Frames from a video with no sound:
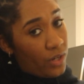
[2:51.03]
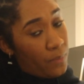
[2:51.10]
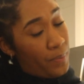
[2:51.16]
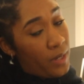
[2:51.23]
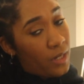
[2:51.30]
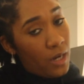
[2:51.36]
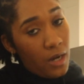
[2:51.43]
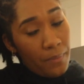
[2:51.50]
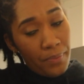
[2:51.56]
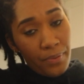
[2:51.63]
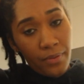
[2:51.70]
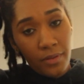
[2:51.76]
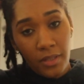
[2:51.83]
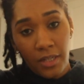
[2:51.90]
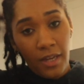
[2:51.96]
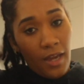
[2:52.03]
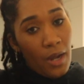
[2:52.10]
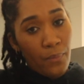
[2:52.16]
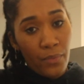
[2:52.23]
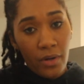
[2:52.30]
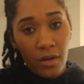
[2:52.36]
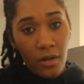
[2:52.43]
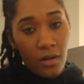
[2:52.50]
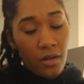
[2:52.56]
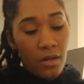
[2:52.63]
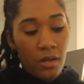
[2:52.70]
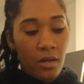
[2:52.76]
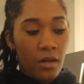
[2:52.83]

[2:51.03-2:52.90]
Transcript: going to pick up the camera